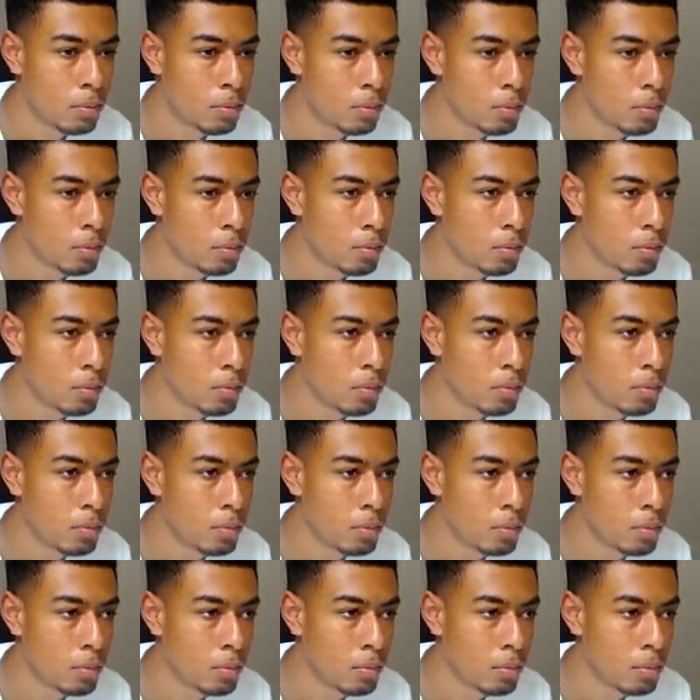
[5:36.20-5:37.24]

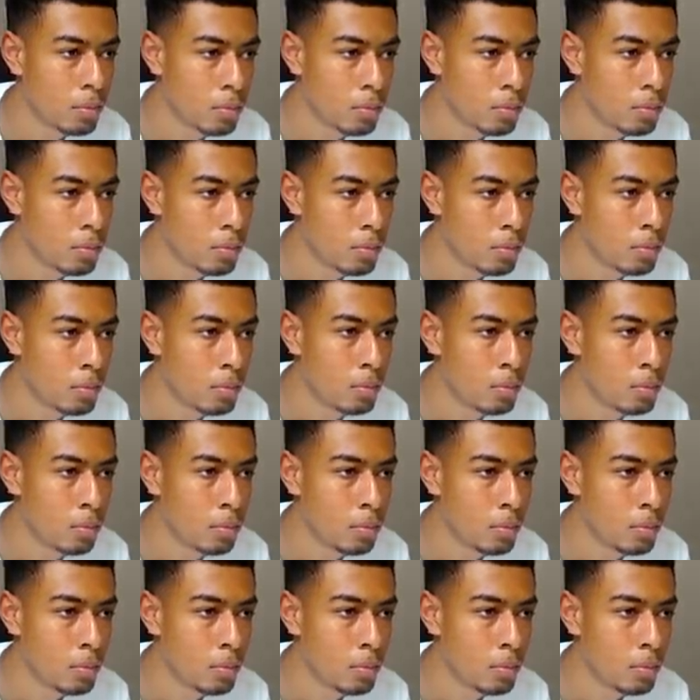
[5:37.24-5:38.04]
No one is speaking in this clip.